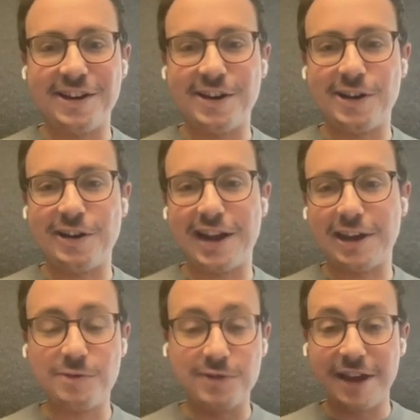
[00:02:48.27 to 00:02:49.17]

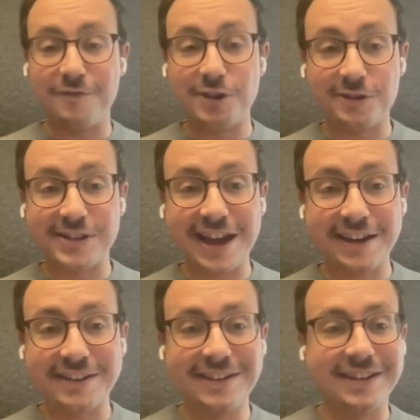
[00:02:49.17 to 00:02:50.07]
like you would have
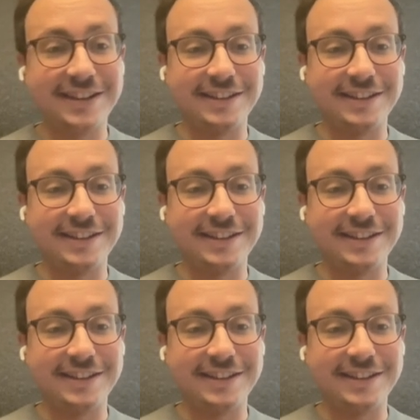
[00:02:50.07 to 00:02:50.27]
DocuSign.